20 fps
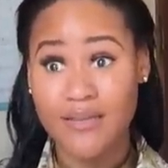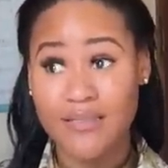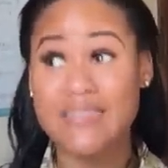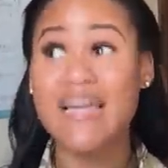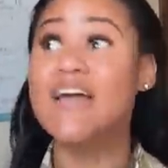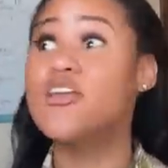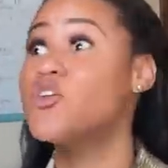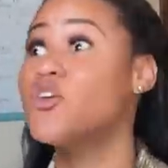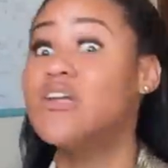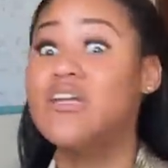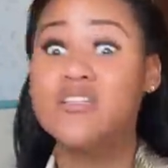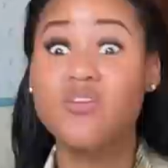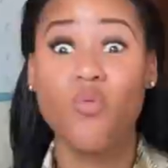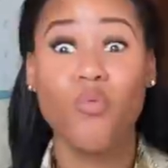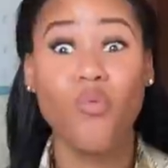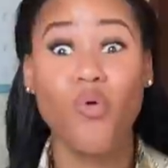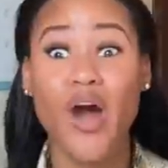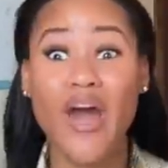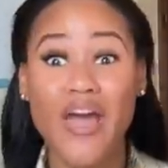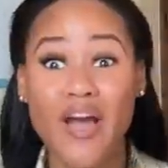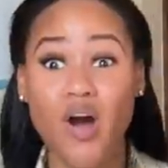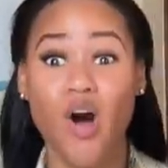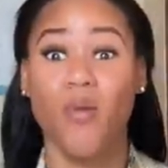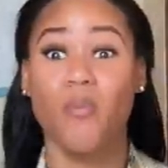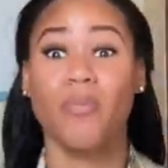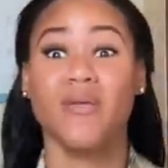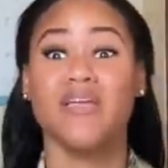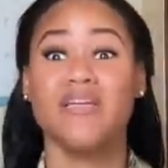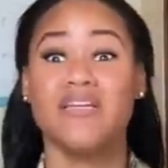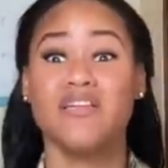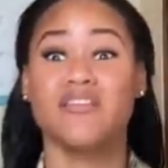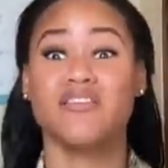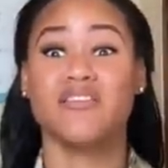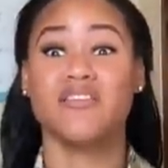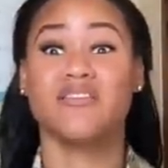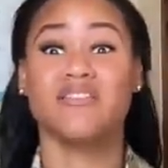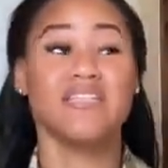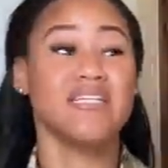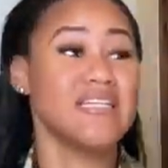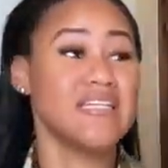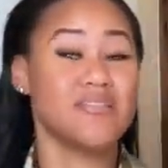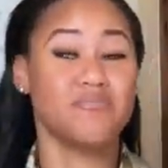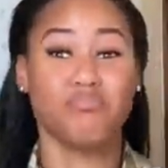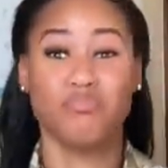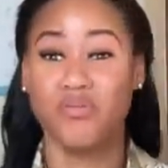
that you need to wake up, eat,